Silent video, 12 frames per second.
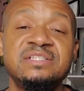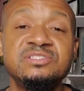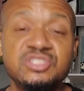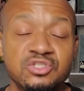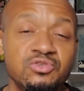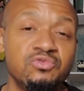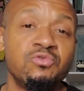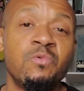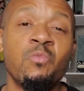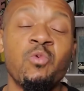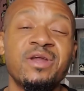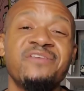to
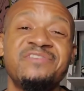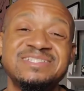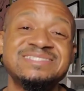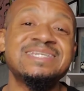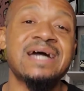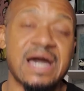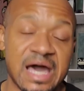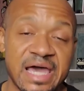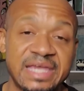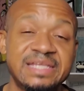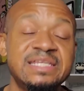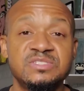one of his
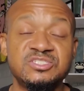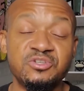kind.